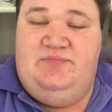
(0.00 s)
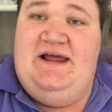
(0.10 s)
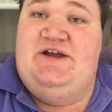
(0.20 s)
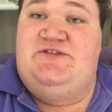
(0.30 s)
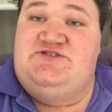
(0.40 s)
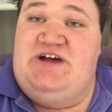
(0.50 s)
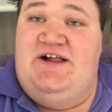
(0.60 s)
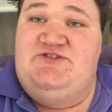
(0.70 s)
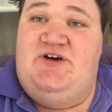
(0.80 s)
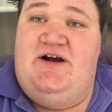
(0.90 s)
play you the
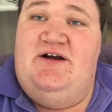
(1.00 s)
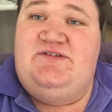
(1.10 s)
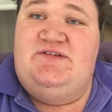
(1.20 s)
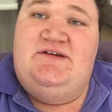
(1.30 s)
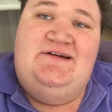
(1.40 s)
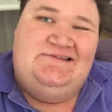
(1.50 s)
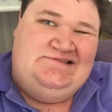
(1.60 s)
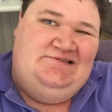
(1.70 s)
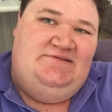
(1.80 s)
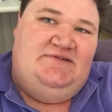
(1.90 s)
challenge, alright guys?
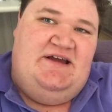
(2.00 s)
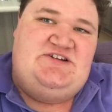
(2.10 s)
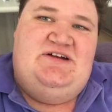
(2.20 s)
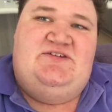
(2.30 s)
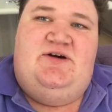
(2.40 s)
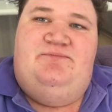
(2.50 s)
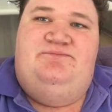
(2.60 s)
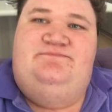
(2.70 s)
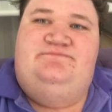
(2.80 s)
Catch you next time.